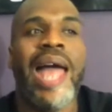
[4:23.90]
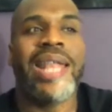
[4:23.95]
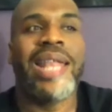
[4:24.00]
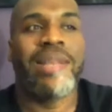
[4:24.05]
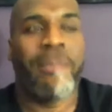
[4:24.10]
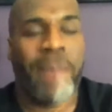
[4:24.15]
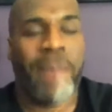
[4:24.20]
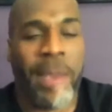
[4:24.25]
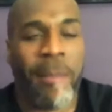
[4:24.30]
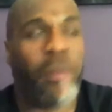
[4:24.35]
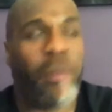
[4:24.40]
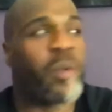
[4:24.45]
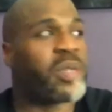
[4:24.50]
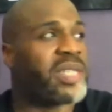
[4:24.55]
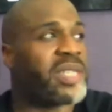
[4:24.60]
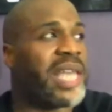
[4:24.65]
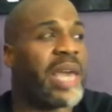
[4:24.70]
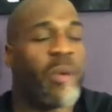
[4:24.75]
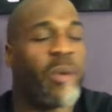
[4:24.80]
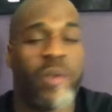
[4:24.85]
People were
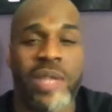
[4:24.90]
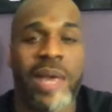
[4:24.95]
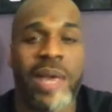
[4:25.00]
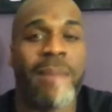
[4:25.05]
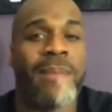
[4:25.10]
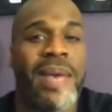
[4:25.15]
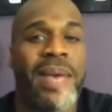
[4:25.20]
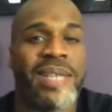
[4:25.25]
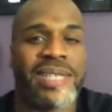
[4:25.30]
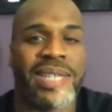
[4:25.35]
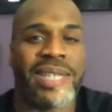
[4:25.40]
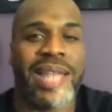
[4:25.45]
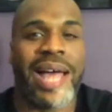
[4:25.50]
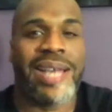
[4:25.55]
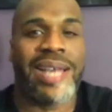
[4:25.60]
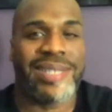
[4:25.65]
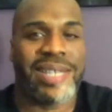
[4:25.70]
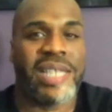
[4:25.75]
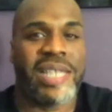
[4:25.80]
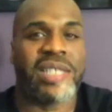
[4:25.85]
saying, well, that makes a lot
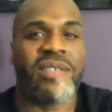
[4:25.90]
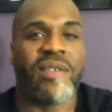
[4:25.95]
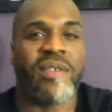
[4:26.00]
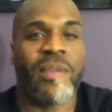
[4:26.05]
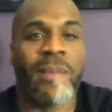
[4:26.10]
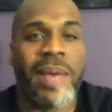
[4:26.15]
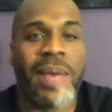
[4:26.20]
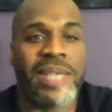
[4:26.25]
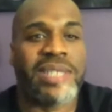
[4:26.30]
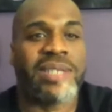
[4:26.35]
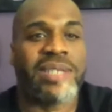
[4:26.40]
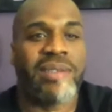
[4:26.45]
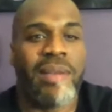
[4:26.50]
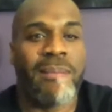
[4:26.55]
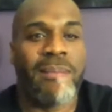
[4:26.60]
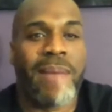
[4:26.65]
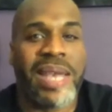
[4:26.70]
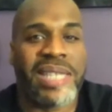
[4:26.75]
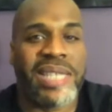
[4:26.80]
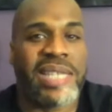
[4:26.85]
of sense. It
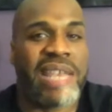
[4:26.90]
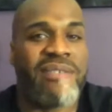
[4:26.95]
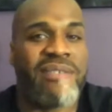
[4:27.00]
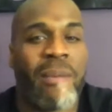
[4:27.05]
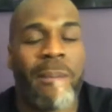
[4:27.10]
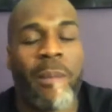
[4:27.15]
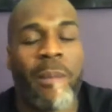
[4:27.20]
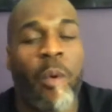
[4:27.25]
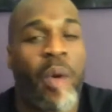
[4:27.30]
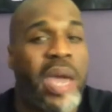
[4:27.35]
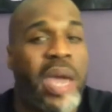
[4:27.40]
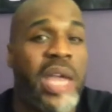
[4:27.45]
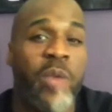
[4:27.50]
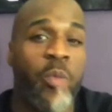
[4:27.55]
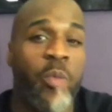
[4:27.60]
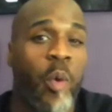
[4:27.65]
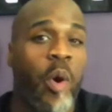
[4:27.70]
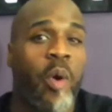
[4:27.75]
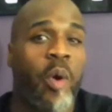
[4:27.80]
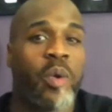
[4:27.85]
makes even more
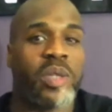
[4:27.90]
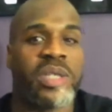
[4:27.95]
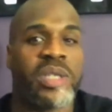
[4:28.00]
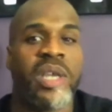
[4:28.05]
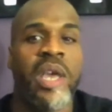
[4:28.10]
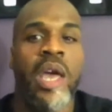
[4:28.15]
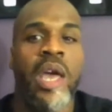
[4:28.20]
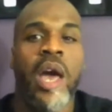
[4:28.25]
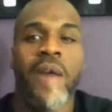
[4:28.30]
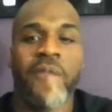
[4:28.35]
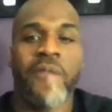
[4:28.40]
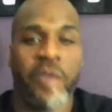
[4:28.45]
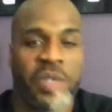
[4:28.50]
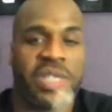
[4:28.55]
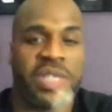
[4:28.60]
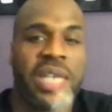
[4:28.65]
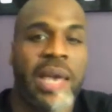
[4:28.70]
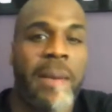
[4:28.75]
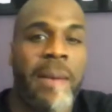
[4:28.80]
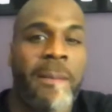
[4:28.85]
inroads for
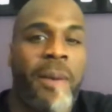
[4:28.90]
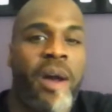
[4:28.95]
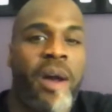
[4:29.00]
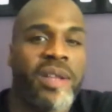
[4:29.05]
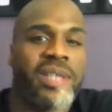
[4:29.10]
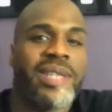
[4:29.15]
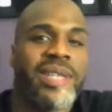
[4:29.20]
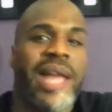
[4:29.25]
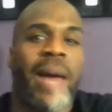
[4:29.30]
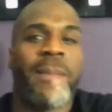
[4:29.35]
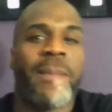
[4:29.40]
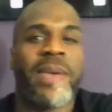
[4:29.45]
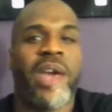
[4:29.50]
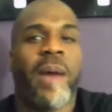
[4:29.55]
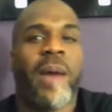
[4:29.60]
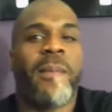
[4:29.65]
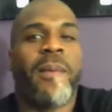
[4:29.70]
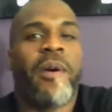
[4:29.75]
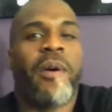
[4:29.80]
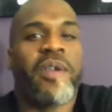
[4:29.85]
CM Punk to now
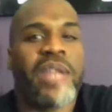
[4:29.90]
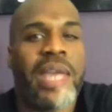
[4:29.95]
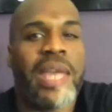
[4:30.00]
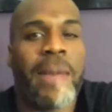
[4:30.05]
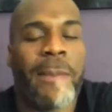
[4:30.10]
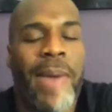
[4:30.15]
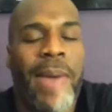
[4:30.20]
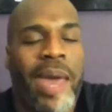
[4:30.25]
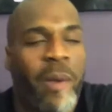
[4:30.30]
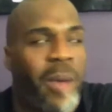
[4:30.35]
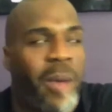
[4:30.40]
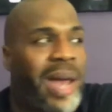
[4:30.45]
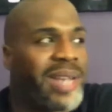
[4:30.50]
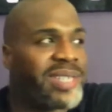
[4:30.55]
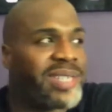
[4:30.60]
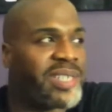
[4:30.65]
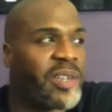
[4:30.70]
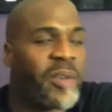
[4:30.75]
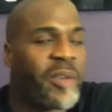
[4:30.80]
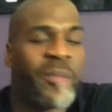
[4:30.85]
become part of the Impact
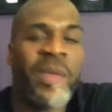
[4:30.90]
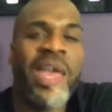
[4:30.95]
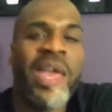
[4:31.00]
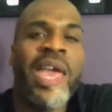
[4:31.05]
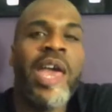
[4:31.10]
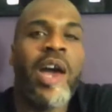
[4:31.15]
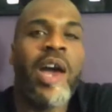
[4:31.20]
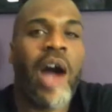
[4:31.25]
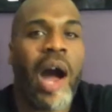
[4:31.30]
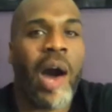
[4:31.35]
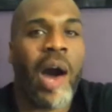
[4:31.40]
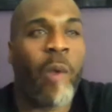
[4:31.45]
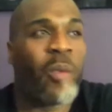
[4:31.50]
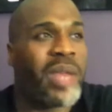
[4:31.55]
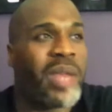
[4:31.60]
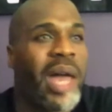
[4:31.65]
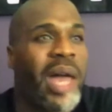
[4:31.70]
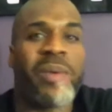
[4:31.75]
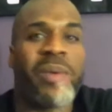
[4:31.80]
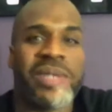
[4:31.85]
roster. When
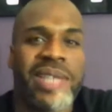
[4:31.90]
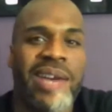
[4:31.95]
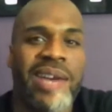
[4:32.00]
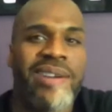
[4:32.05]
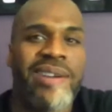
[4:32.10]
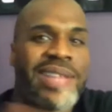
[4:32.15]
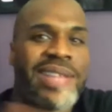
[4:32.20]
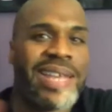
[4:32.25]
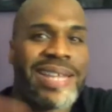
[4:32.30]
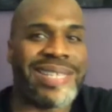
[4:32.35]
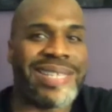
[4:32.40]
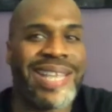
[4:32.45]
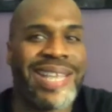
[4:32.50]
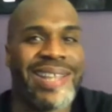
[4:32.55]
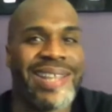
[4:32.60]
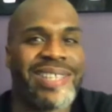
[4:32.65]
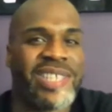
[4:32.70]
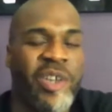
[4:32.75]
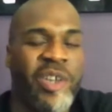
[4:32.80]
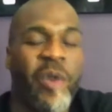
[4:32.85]
I was there in the
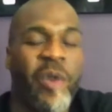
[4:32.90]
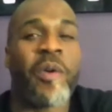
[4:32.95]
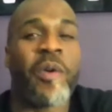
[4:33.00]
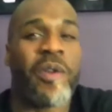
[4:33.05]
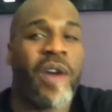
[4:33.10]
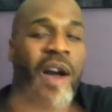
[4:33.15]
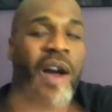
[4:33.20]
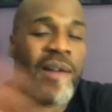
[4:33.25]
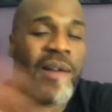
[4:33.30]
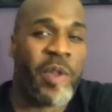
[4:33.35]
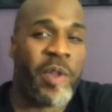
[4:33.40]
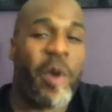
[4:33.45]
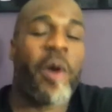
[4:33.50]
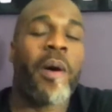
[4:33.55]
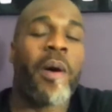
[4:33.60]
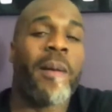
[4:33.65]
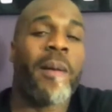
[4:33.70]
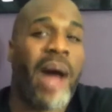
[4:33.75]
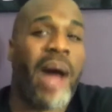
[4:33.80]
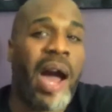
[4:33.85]
attendance, there were
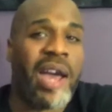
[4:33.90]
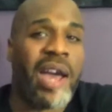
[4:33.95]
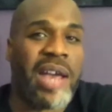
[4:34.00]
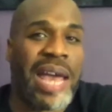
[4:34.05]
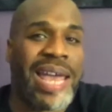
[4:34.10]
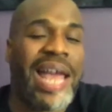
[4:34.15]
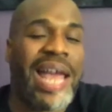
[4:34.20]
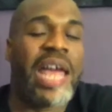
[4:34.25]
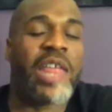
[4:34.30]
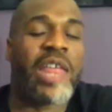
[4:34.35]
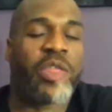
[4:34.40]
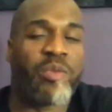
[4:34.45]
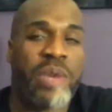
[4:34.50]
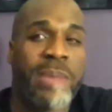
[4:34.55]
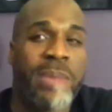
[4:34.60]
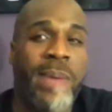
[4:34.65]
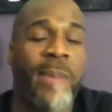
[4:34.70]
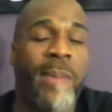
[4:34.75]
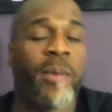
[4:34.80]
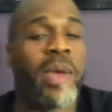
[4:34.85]
I counted 3
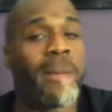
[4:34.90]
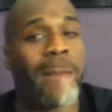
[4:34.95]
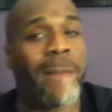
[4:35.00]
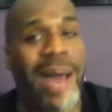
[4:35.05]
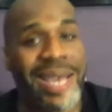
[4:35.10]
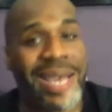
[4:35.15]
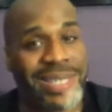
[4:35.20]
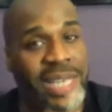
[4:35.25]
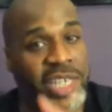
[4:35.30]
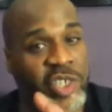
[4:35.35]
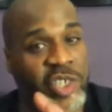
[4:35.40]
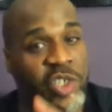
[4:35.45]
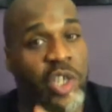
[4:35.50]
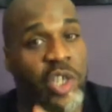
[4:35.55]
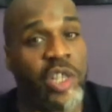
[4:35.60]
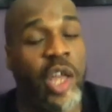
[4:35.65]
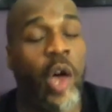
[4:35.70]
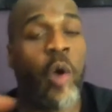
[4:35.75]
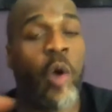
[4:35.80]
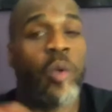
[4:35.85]
people in my section
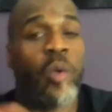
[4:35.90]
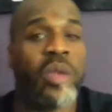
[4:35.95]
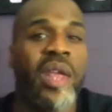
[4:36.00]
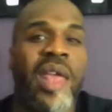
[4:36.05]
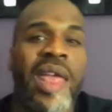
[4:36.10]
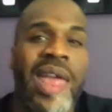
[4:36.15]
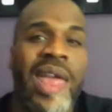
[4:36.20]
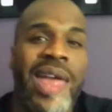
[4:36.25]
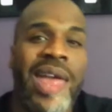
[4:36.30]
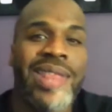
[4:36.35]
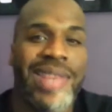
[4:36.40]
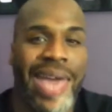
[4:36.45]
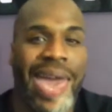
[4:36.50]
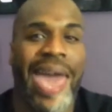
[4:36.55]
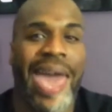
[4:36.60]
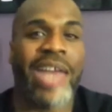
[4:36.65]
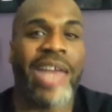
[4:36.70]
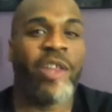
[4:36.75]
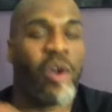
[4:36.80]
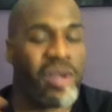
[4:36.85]
alone that
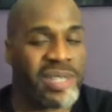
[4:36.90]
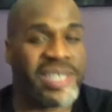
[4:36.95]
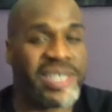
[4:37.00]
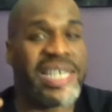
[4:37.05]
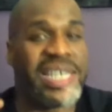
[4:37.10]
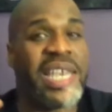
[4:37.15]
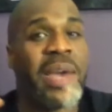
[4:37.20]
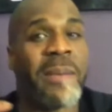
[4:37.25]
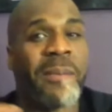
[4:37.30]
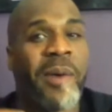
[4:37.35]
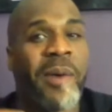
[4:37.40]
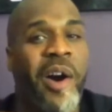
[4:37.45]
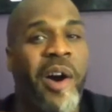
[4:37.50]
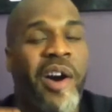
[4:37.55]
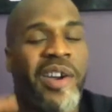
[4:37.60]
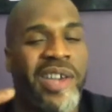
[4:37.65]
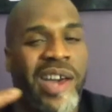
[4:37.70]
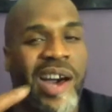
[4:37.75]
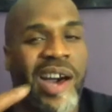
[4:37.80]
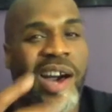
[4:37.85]
had on CM
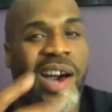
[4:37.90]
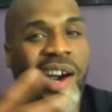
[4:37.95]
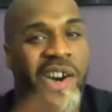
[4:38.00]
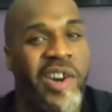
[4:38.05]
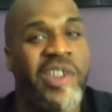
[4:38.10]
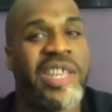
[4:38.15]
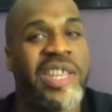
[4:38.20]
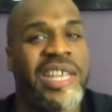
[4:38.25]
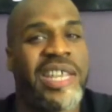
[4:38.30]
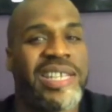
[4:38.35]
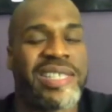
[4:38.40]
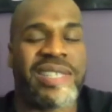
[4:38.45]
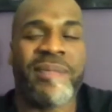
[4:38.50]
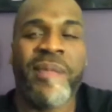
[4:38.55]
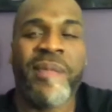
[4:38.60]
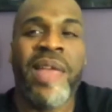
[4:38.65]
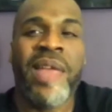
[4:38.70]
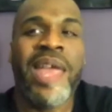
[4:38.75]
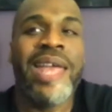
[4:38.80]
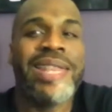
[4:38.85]
Punk hoodies.
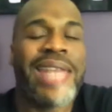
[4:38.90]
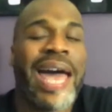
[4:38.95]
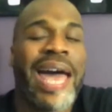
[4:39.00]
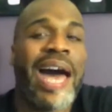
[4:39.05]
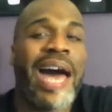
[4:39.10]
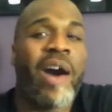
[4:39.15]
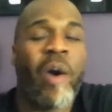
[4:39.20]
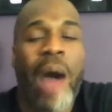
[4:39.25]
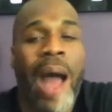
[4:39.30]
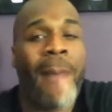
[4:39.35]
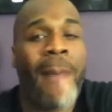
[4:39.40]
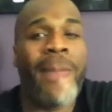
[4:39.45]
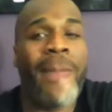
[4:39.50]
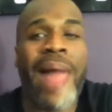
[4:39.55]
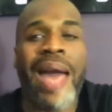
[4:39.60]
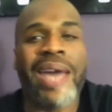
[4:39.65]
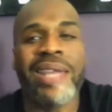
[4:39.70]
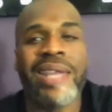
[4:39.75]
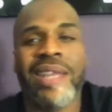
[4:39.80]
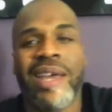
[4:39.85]
Now I'm
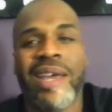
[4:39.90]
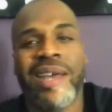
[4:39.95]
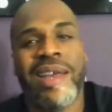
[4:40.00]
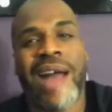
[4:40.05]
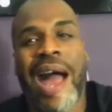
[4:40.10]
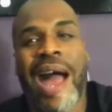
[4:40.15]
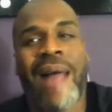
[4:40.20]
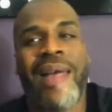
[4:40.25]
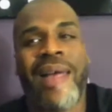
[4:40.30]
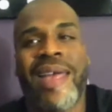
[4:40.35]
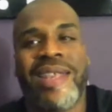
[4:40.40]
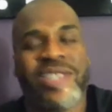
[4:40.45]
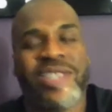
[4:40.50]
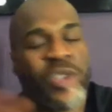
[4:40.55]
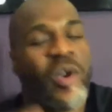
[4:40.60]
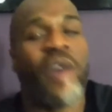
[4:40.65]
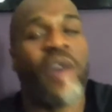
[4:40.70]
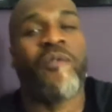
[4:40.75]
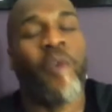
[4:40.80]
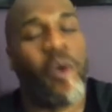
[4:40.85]
not gonna. So
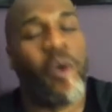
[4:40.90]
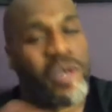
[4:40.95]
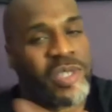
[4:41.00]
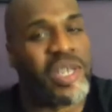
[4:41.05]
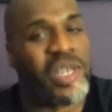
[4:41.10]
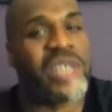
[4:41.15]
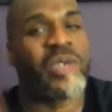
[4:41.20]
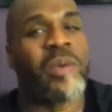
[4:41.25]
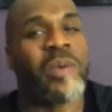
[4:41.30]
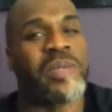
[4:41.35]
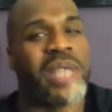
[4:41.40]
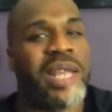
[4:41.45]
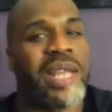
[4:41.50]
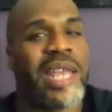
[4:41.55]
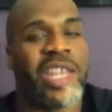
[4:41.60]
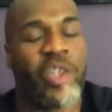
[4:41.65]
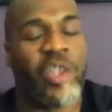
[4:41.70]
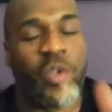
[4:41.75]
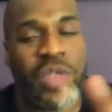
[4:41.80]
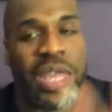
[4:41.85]
of course that's what I'm
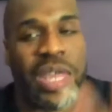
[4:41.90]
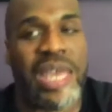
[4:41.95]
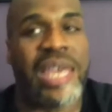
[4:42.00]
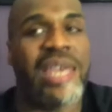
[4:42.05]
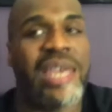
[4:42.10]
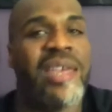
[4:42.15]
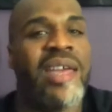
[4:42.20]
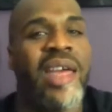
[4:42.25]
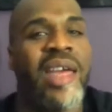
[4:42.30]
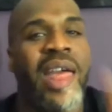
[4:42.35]
saying.